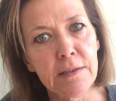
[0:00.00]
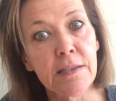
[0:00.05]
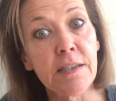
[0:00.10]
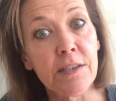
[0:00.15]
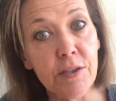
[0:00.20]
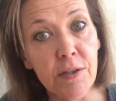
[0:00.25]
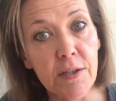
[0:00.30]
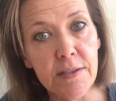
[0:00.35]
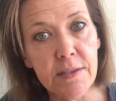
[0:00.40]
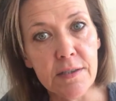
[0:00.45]
He
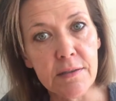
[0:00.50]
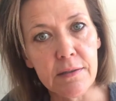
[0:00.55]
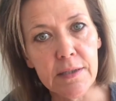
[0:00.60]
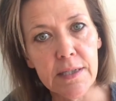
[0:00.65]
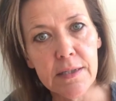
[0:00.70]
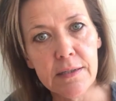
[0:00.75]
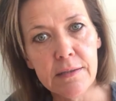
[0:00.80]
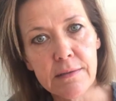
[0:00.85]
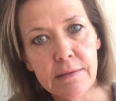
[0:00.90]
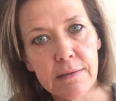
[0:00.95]
tried
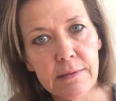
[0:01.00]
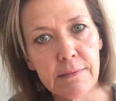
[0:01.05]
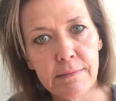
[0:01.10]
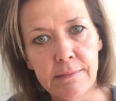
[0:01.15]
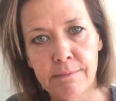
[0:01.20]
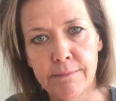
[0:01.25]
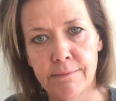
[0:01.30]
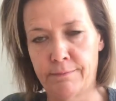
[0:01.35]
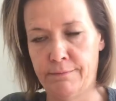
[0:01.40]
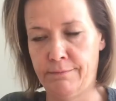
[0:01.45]
snogging.
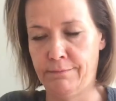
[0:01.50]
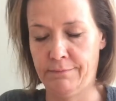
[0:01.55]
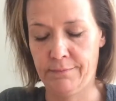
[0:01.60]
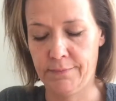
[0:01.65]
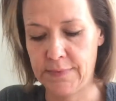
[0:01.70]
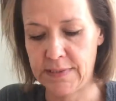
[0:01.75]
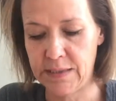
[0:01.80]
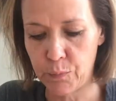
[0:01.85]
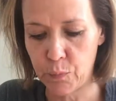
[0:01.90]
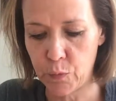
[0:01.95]

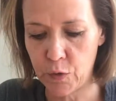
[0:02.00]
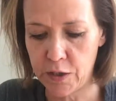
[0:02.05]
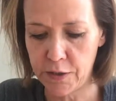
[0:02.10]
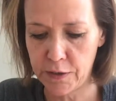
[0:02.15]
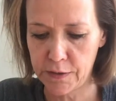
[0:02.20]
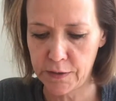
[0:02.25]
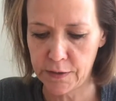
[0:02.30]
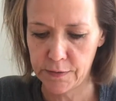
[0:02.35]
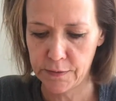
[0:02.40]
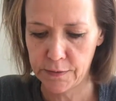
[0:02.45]
Didn't
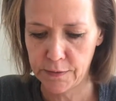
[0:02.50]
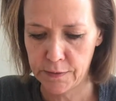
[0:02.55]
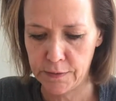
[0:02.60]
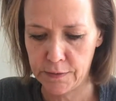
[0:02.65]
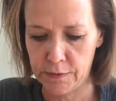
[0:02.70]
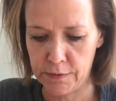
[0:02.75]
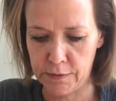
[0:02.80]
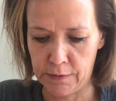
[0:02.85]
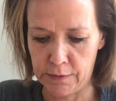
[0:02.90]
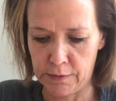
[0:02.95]
work.
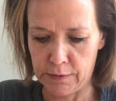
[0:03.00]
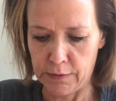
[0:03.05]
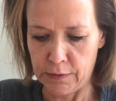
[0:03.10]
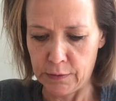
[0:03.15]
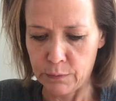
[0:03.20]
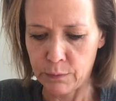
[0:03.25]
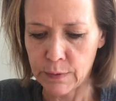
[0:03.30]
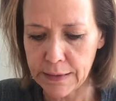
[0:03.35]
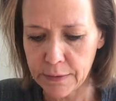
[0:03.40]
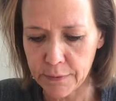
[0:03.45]

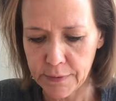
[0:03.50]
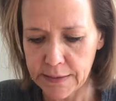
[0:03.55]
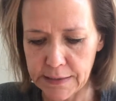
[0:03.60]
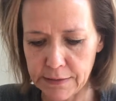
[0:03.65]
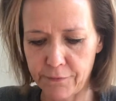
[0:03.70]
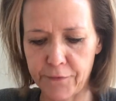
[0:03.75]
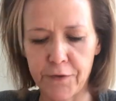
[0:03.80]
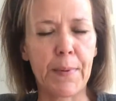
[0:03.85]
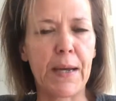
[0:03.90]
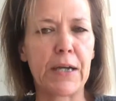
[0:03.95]
Well, it
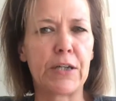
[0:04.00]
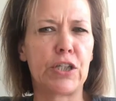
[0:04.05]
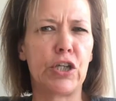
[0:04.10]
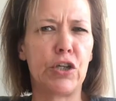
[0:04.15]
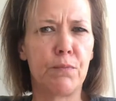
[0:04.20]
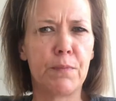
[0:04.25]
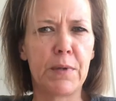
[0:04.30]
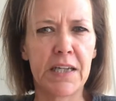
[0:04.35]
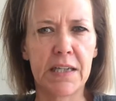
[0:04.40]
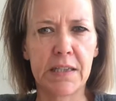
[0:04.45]
did for about
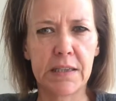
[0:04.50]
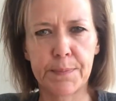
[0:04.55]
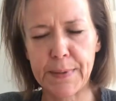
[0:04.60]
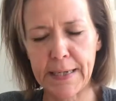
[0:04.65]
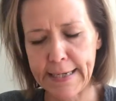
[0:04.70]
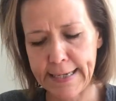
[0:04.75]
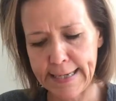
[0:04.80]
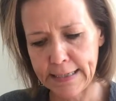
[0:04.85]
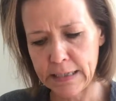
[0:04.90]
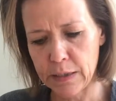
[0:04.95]
2 minutes,
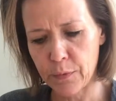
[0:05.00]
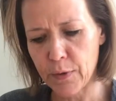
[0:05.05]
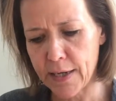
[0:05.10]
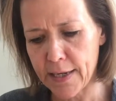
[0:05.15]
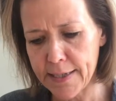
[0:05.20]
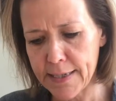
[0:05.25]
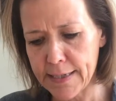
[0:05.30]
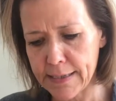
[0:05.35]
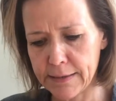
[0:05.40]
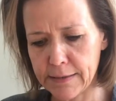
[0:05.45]
but
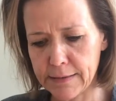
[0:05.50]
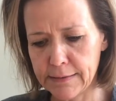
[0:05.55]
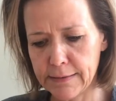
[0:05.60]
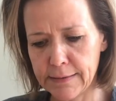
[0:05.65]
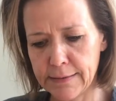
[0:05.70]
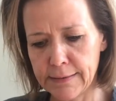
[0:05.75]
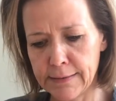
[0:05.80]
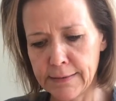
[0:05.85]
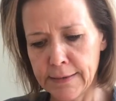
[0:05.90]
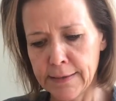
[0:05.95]
anyway.
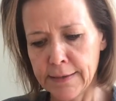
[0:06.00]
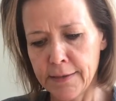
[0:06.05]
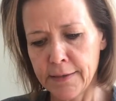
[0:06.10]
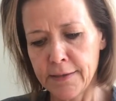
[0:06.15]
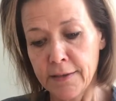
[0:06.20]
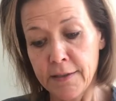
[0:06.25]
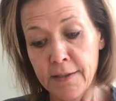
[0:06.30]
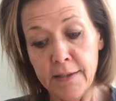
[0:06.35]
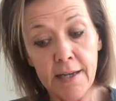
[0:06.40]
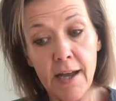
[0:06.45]

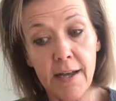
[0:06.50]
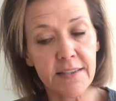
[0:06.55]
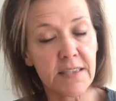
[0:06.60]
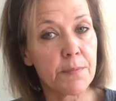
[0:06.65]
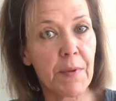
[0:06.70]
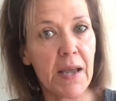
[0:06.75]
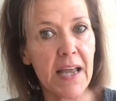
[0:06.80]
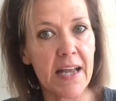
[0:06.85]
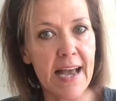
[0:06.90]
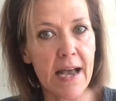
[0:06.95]
Cut to
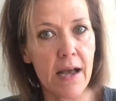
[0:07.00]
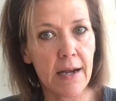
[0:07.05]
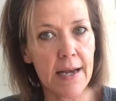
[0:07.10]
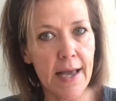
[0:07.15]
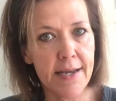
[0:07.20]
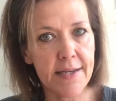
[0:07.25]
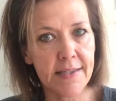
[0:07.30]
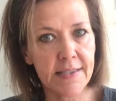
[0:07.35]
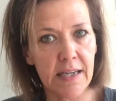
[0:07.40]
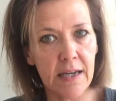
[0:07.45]
me an hour
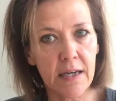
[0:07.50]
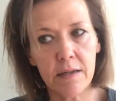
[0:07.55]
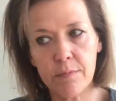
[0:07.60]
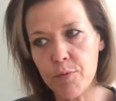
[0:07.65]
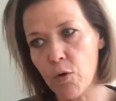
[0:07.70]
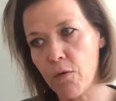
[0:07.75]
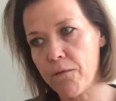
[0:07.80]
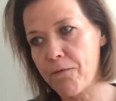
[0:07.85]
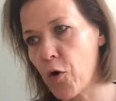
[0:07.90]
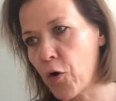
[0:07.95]
later.
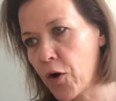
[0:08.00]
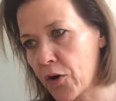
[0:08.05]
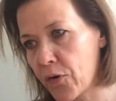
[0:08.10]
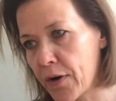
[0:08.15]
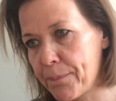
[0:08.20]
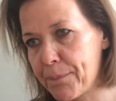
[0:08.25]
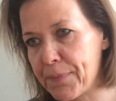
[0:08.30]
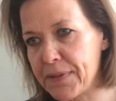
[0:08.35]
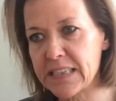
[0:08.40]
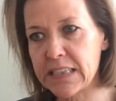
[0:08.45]
More vodka
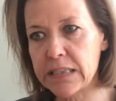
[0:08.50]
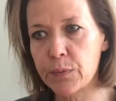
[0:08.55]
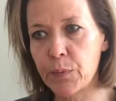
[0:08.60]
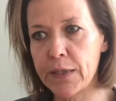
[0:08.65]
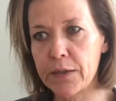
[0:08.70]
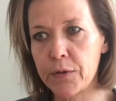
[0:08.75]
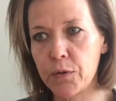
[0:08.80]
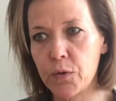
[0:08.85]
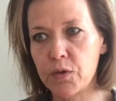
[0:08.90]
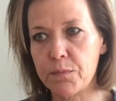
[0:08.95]
had been
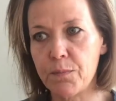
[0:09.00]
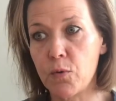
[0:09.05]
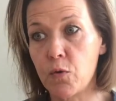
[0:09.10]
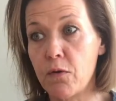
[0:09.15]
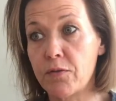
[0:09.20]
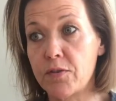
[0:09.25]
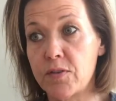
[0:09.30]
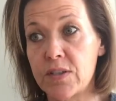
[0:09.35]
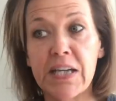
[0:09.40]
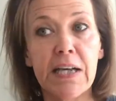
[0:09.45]
swilled,
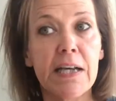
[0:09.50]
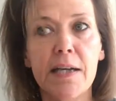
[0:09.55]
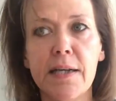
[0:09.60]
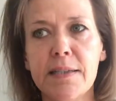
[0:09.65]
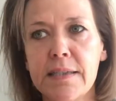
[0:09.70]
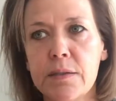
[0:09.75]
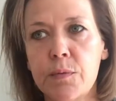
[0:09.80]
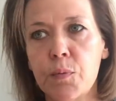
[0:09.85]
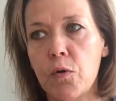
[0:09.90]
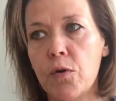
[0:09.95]
more
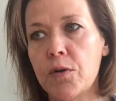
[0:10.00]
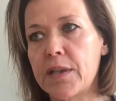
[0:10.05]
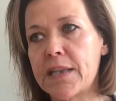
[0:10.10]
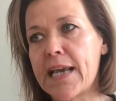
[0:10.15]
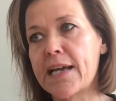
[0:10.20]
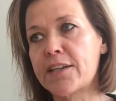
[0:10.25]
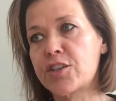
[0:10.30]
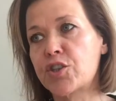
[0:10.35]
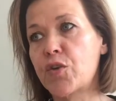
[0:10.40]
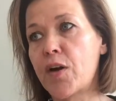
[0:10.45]
tears had watered
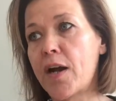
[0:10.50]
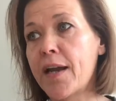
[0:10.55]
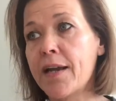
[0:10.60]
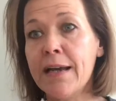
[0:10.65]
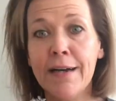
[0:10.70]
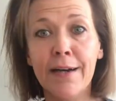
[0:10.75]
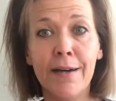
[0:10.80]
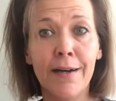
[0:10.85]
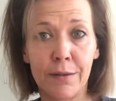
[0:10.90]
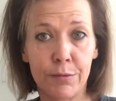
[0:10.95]
the ashtray.
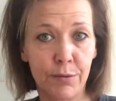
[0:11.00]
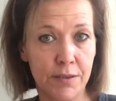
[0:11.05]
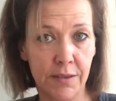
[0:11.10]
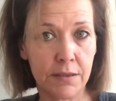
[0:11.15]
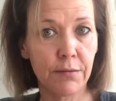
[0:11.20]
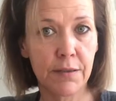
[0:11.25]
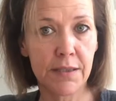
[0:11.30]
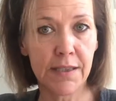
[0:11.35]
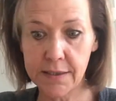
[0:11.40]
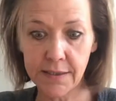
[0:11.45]
I was
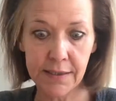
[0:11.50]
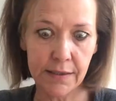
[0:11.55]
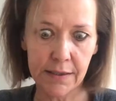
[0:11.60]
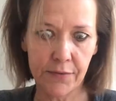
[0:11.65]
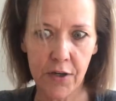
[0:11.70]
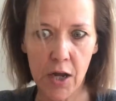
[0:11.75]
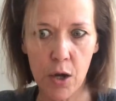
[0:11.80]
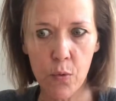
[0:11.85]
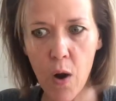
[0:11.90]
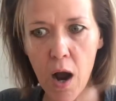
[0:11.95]
doing it. I didn't
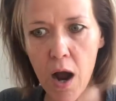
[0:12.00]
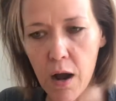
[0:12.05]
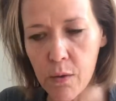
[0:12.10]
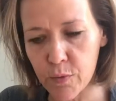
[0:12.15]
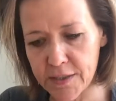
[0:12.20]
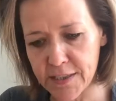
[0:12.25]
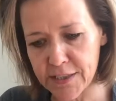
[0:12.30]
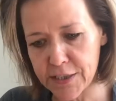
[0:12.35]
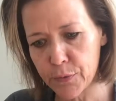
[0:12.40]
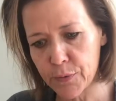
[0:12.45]
even know why I
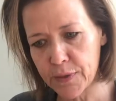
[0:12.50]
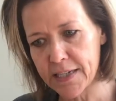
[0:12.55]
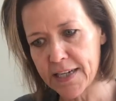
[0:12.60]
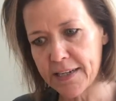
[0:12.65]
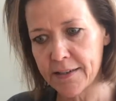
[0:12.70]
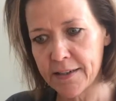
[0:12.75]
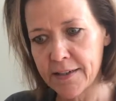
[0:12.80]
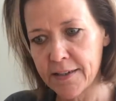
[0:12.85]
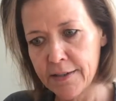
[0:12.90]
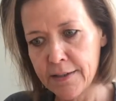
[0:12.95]
was doing
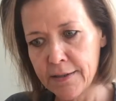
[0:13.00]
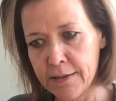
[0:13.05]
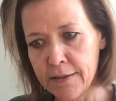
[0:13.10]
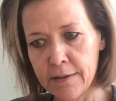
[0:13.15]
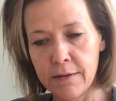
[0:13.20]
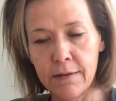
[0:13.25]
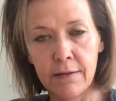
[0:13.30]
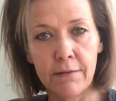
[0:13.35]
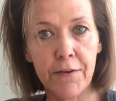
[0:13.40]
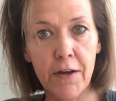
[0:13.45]
it.
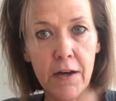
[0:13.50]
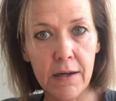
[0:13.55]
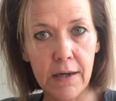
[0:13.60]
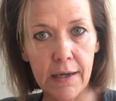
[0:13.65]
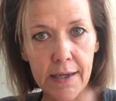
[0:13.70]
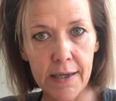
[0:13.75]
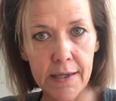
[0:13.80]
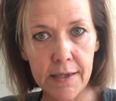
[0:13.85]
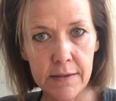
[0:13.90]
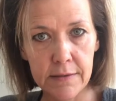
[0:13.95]

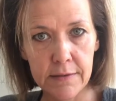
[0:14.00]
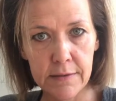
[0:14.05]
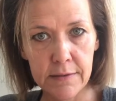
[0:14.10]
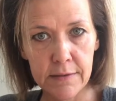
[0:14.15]
Finally,